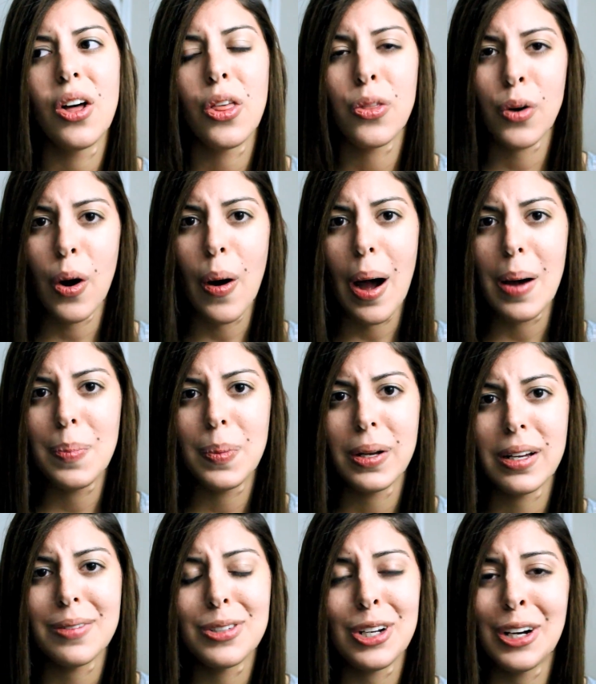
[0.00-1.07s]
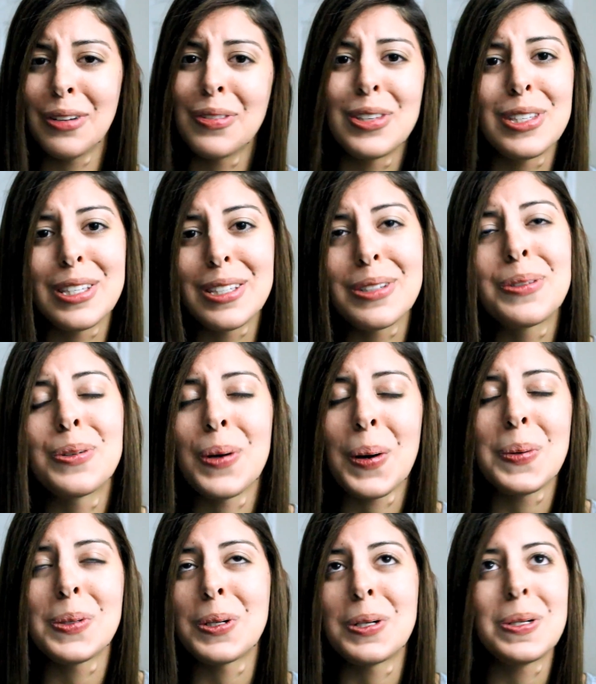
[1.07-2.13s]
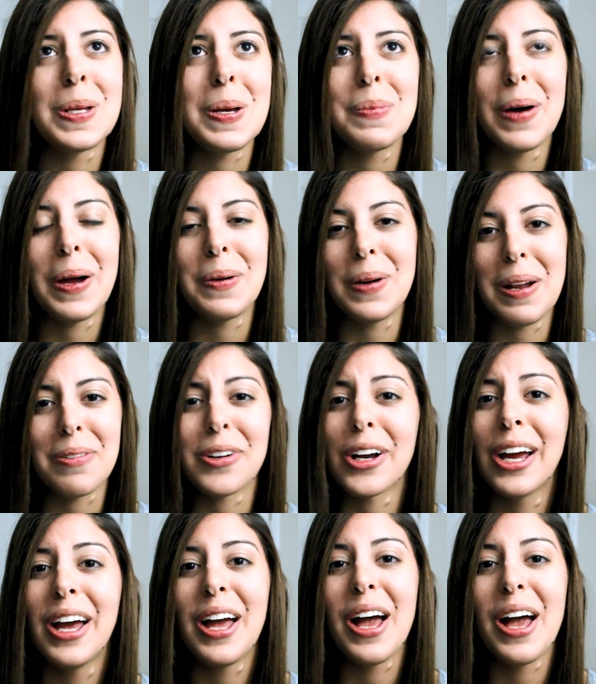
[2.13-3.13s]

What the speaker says: throw up. Sorry if this is gross or TMI, whatever.